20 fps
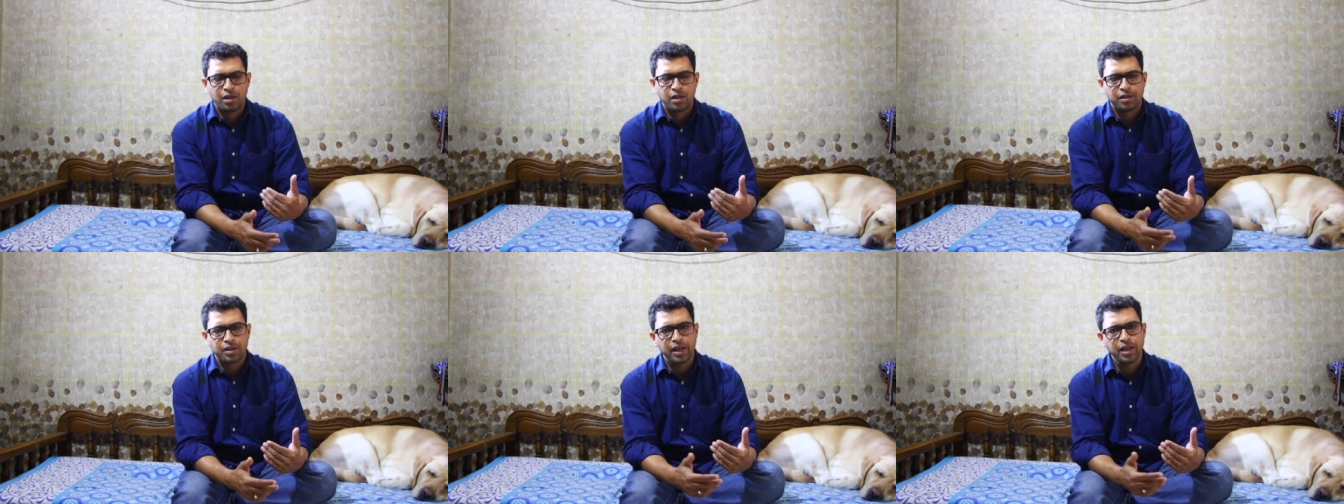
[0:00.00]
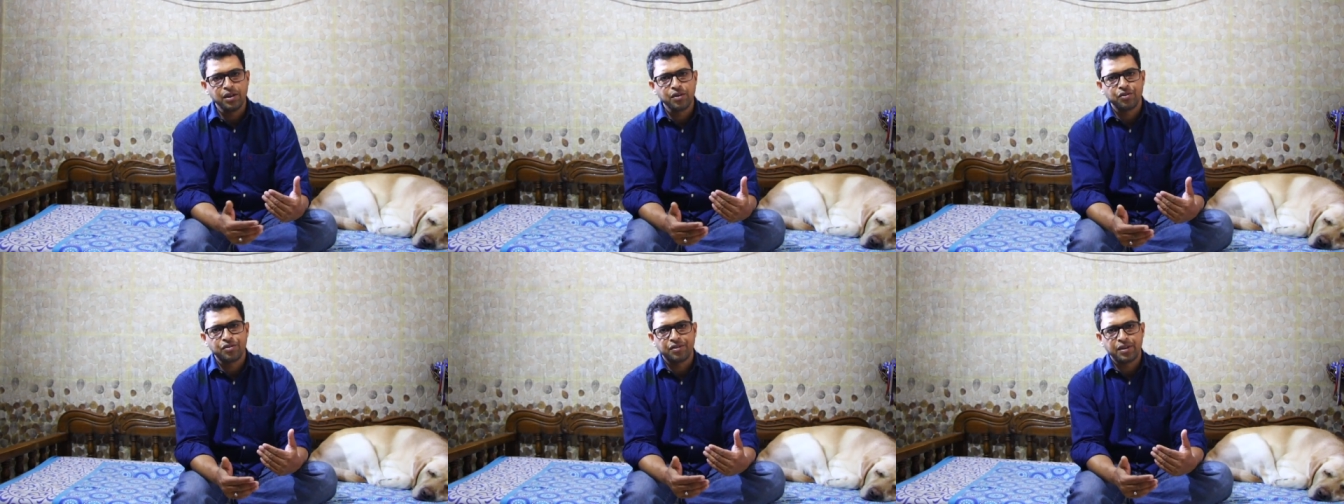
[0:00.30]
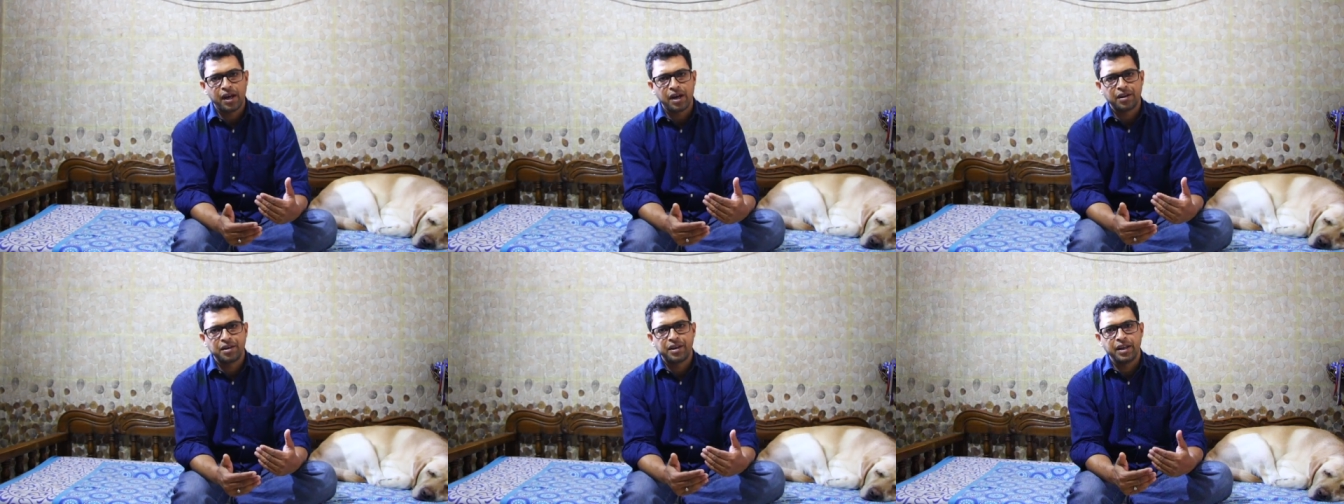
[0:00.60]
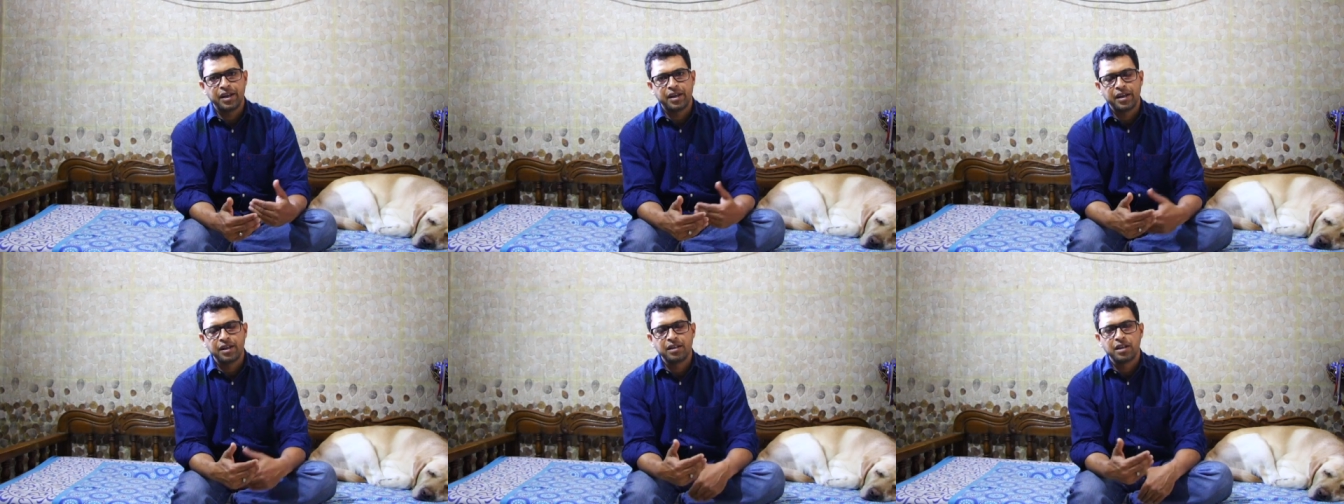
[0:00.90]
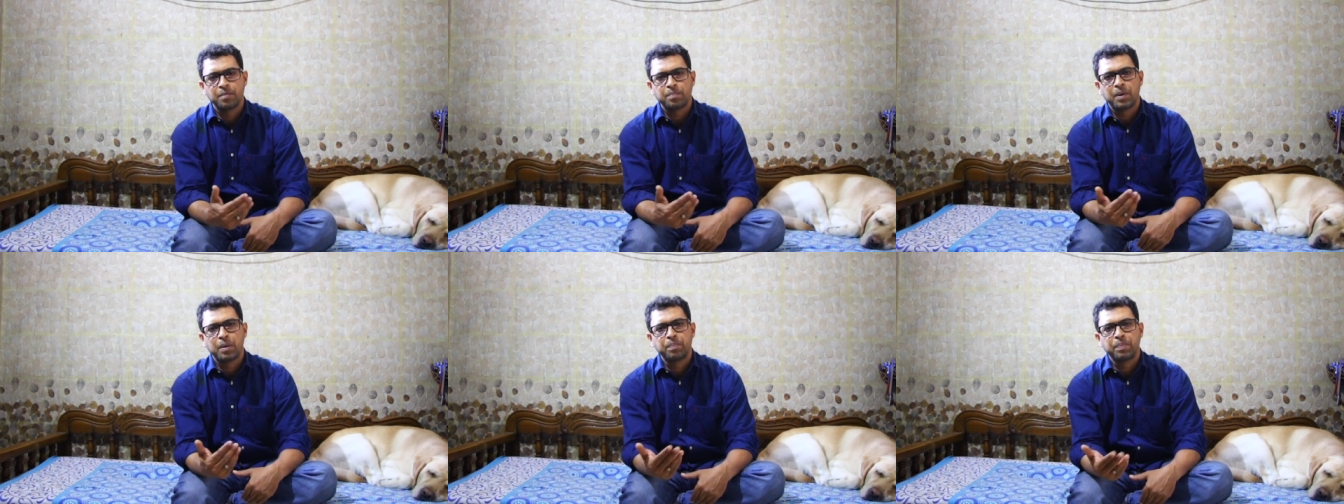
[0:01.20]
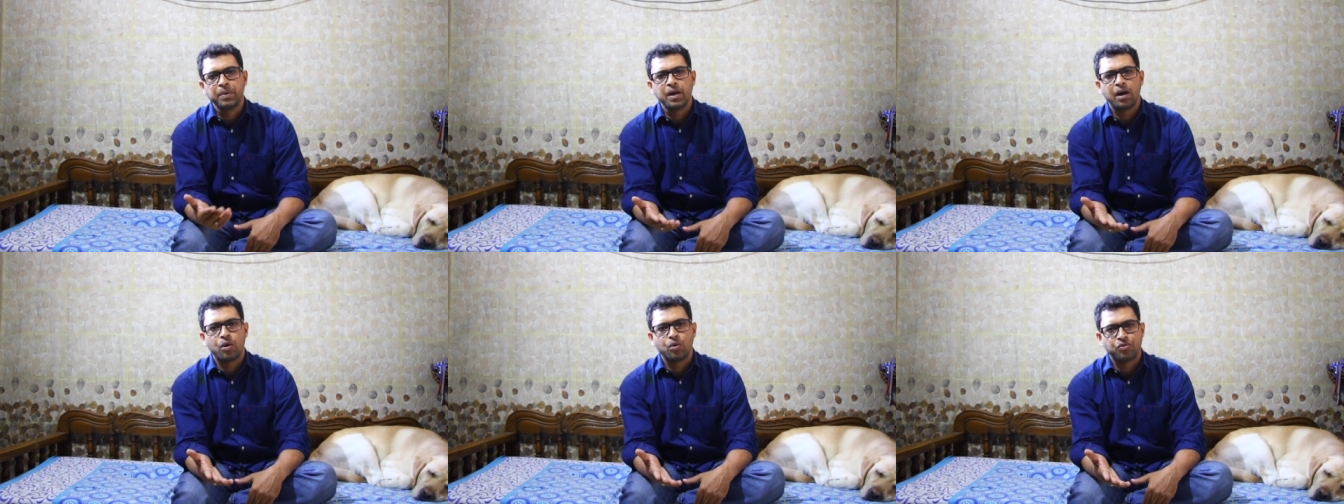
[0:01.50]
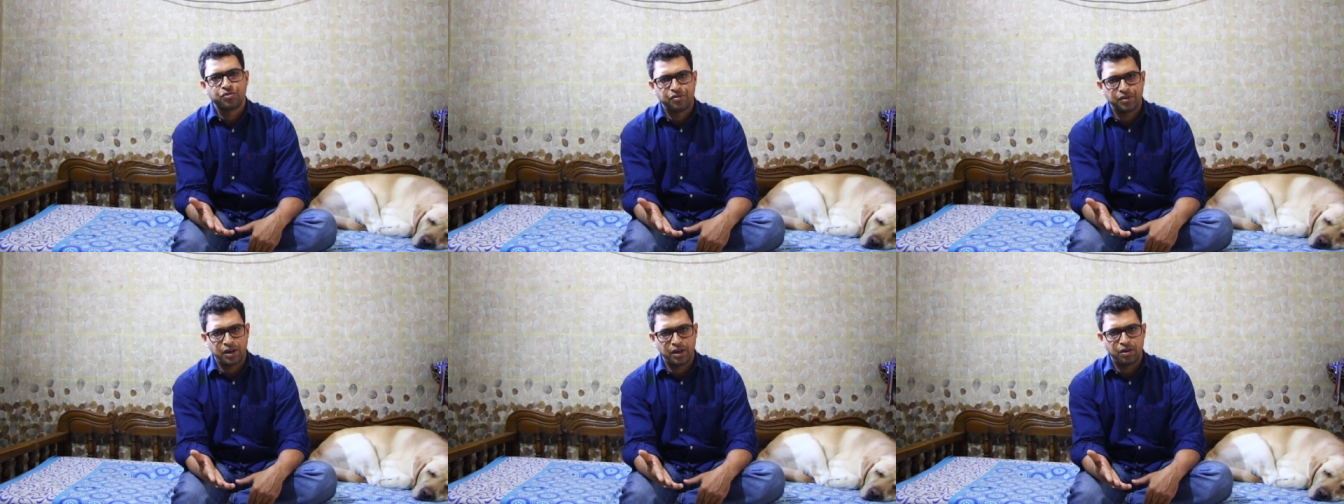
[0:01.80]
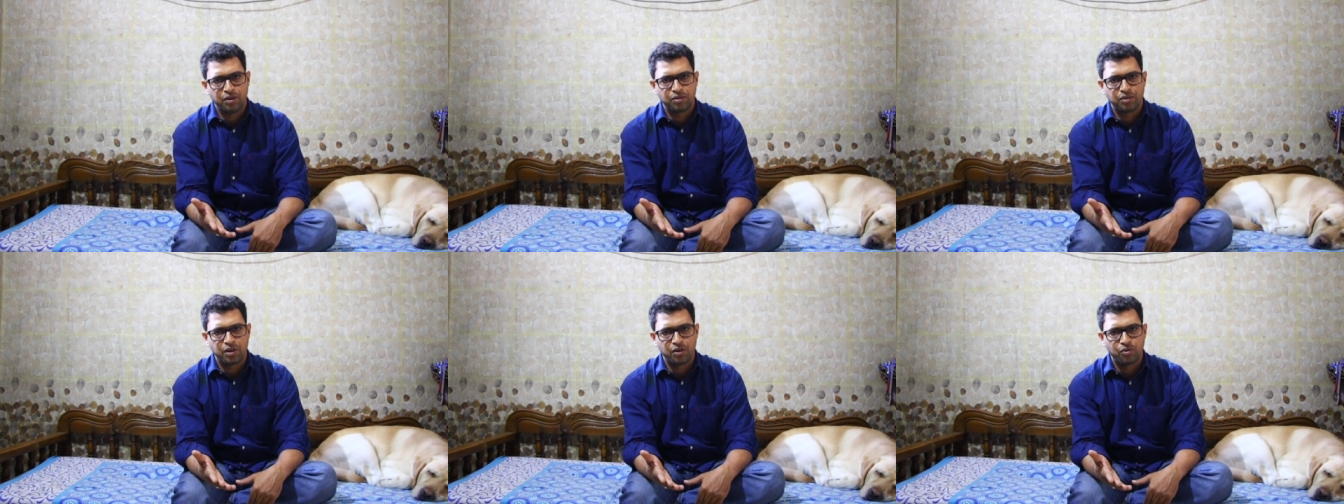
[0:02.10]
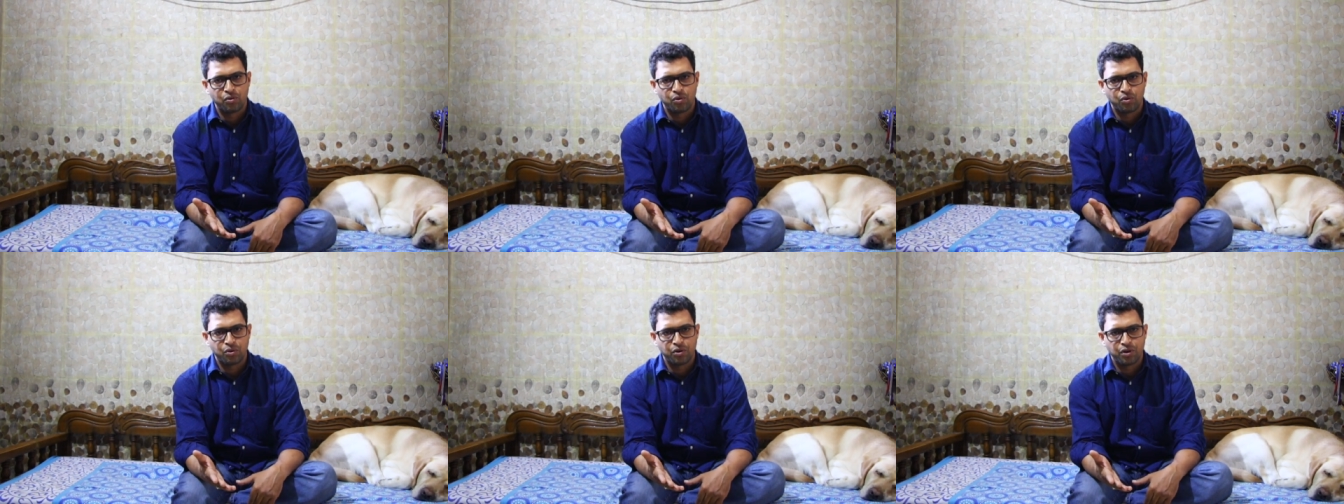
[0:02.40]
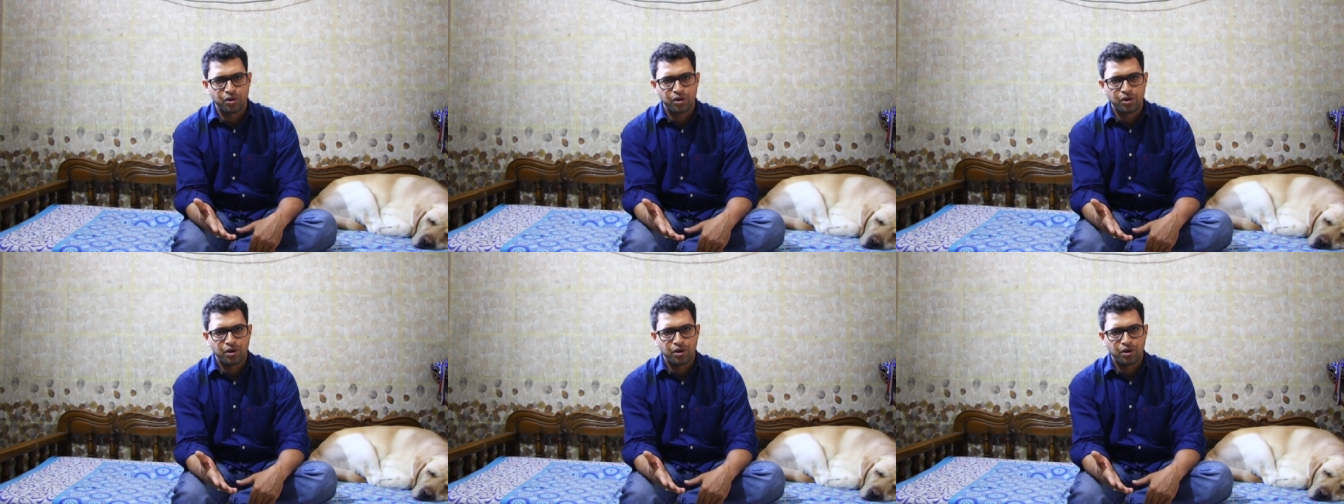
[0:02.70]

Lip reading: Then you start taking the puppy outside on the road.